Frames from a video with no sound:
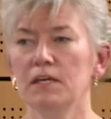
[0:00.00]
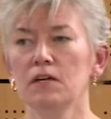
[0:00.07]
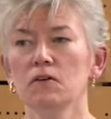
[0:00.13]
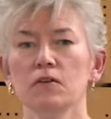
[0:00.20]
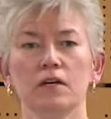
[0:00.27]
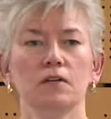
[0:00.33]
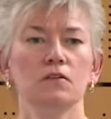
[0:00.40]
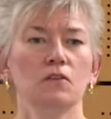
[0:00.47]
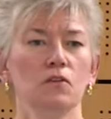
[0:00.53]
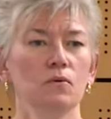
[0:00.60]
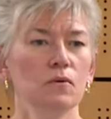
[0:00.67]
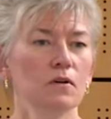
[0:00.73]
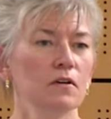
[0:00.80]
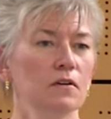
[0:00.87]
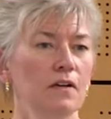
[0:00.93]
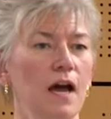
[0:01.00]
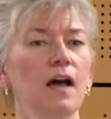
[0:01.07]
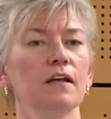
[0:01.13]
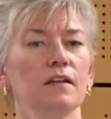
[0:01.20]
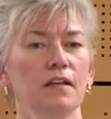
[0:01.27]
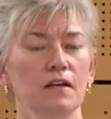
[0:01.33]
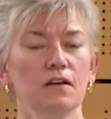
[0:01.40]
period, you are
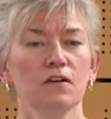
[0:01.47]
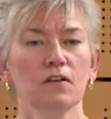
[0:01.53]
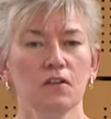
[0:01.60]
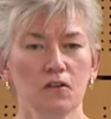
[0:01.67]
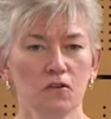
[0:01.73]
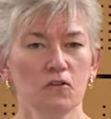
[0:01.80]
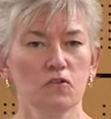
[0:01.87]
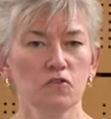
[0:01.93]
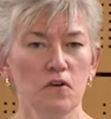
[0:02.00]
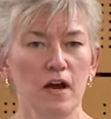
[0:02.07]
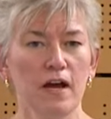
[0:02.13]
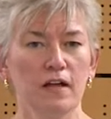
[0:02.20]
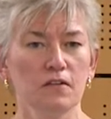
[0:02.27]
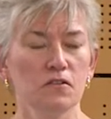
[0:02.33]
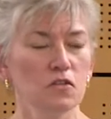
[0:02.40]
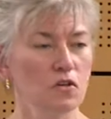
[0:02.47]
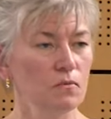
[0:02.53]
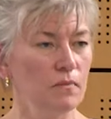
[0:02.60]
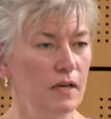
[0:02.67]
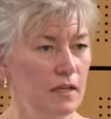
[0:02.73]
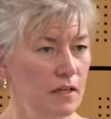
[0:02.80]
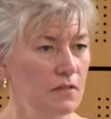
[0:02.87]
not in a clinical trial. So
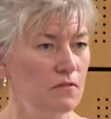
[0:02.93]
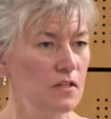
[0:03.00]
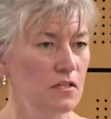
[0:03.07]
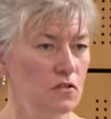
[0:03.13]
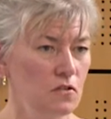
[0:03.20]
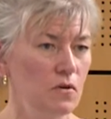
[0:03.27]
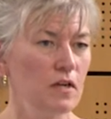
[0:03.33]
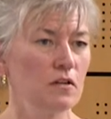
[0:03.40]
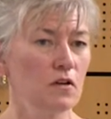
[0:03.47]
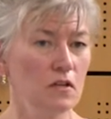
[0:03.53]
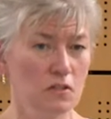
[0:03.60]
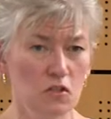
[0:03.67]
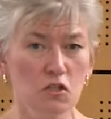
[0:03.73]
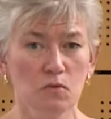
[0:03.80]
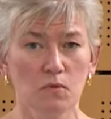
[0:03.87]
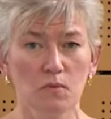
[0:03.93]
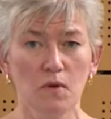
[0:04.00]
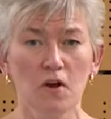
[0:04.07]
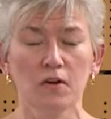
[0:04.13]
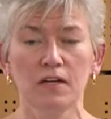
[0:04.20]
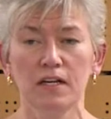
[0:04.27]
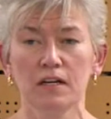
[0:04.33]
many of these direct to consumer
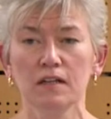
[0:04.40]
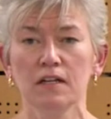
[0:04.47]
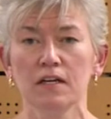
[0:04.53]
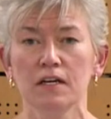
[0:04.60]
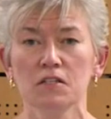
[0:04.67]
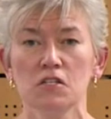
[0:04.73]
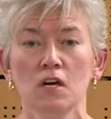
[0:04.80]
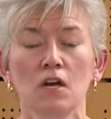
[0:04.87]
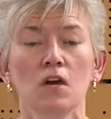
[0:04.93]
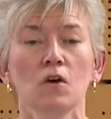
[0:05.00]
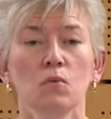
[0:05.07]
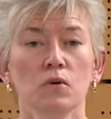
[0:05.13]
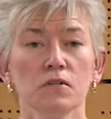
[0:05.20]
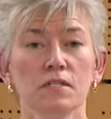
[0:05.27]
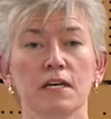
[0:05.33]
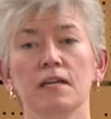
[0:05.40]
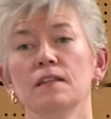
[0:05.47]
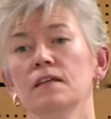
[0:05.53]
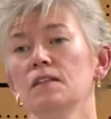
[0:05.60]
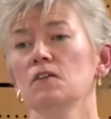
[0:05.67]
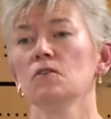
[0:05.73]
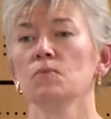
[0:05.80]
marketing clinics will say
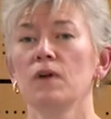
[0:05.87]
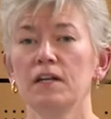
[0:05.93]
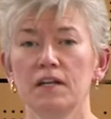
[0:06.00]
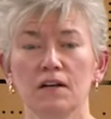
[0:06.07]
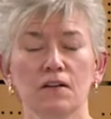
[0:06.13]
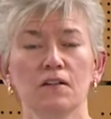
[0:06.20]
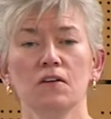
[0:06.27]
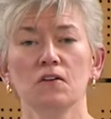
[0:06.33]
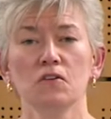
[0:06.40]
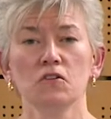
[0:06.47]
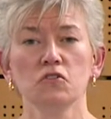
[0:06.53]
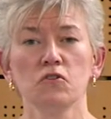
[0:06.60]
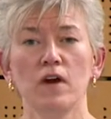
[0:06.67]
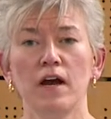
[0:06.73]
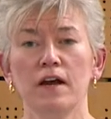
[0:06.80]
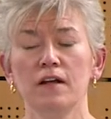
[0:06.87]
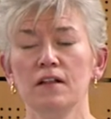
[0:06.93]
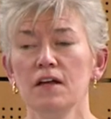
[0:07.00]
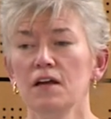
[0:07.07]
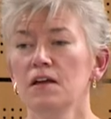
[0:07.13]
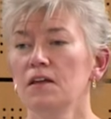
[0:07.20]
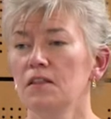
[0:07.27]
that they're running a clinical trial.
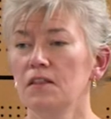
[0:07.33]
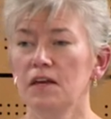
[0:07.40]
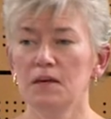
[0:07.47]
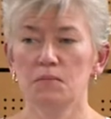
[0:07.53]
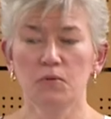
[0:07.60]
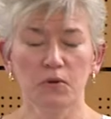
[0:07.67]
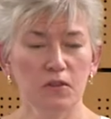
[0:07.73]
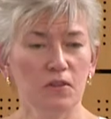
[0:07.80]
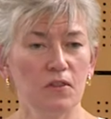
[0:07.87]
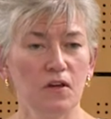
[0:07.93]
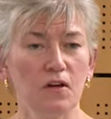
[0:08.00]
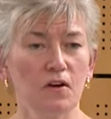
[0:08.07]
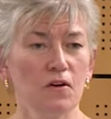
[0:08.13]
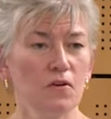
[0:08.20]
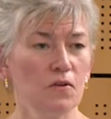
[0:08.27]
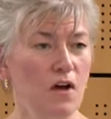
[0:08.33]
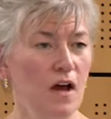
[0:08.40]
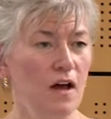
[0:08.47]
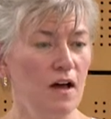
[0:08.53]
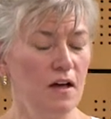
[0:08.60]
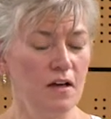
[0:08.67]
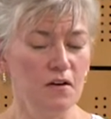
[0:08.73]
They put their
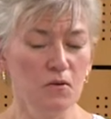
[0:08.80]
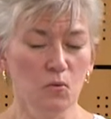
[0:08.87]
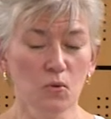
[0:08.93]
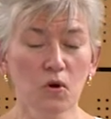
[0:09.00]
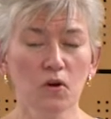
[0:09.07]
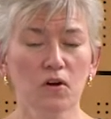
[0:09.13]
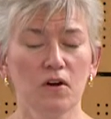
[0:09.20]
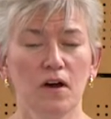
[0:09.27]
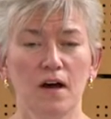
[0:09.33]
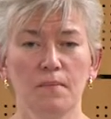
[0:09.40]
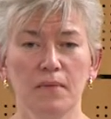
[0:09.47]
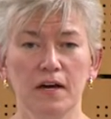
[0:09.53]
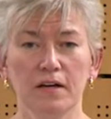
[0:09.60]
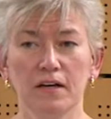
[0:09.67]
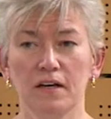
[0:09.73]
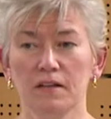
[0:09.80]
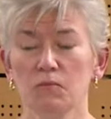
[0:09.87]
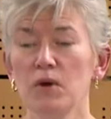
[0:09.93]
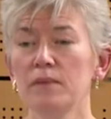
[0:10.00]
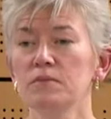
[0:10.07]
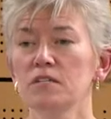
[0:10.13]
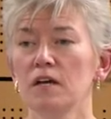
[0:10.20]
uh, work up up on a
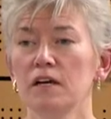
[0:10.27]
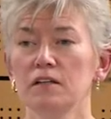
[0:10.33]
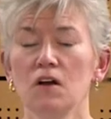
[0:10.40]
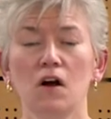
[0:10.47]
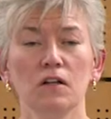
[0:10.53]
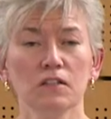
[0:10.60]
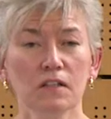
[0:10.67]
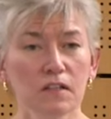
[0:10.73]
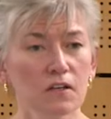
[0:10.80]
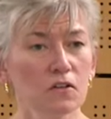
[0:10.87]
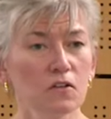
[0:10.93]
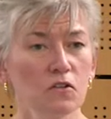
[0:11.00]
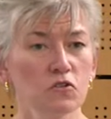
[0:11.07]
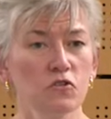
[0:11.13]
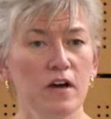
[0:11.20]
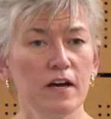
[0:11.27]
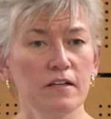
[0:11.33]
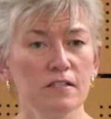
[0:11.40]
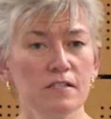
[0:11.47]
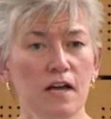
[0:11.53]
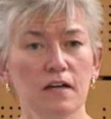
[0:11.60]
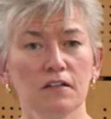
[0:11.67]
website called
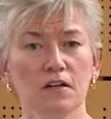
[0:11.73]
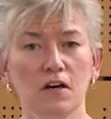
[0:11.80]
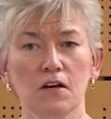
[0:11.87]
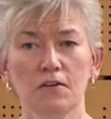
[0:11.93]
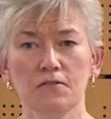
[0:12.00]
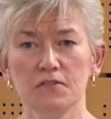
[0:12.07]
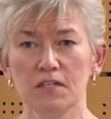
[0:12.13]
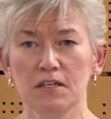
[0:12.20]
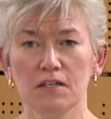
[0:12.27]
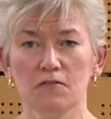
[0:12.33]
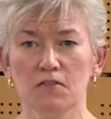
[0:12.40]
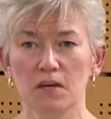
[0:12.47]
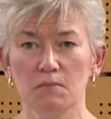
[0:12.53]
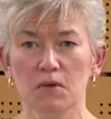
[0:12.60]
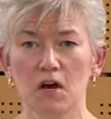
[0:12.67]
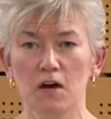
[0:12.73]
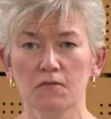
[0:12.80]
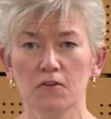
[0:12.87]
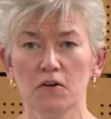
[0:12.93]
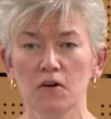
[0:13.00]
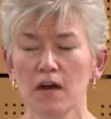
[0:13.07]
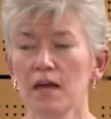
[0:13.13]
clinicaltrials.gov to give them
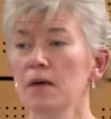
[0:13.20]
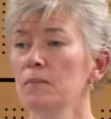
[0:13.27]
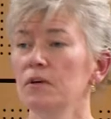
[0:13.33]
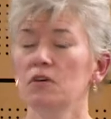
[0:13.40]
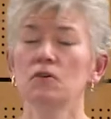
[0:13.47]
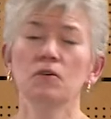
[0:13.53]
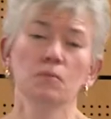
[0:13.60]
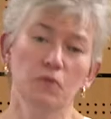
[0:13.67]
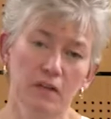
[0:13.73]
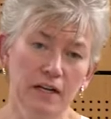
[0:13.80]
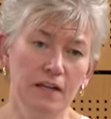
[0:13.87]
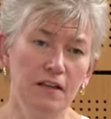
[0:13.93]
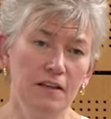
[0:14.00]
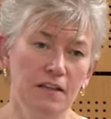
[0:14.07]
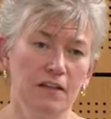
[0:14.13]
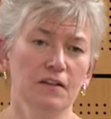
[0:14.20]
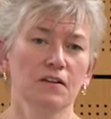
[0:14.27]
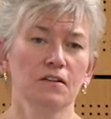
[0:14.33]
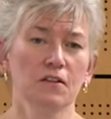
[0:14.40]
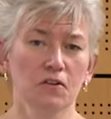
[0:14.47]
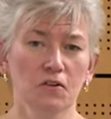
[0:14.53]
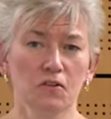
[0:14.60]
cover, but you can put anything on
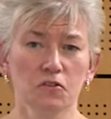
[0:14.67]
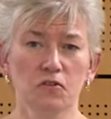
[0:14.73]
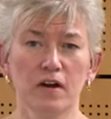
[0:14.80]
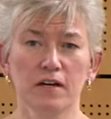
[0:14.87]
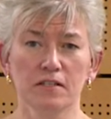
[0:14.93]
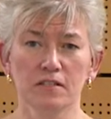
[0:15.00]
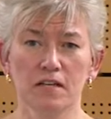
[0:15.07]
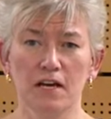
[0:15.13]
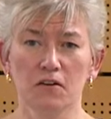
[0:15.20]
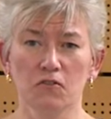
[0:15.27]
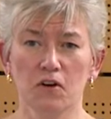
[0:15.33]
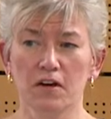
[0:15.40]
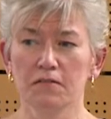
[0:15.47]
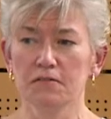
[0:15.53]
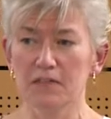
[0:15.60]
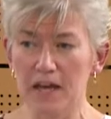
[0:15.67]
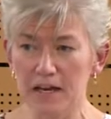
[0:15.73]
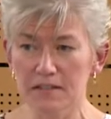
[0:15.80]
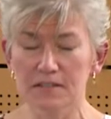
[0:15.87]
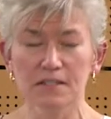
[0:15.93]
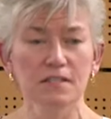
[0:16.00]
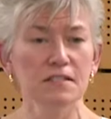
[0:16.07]
clinicaltrials.gov.
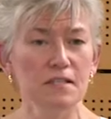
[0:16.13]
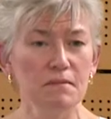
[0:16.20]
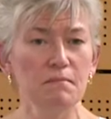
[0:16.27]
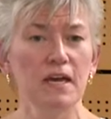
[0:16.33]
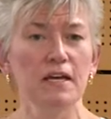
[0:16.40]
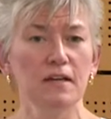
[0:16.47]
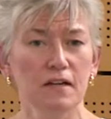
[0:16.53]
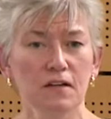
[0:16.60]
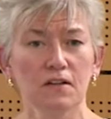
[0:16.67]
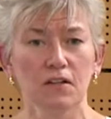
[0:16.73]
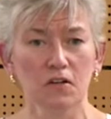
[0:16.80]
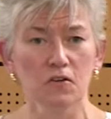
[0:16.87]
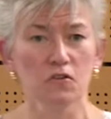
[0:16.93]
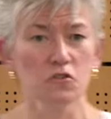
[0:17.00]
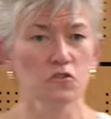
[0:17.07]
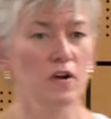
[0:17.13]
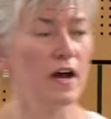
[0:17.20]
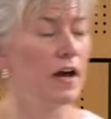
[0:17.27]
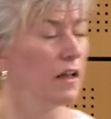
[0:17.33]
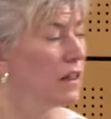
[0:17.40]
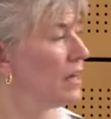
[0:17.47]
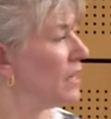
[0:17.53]
That doesn't make it a clinical
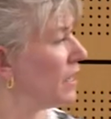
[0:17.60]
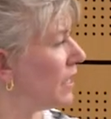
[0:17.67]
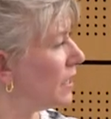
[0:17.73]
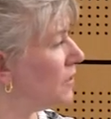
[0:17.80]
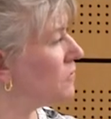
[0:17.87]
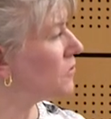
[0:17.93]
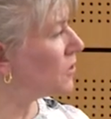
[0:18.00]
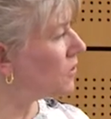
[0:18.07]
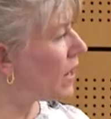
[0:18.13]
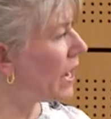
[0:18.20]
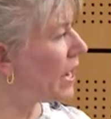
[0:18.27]
trial. And if they're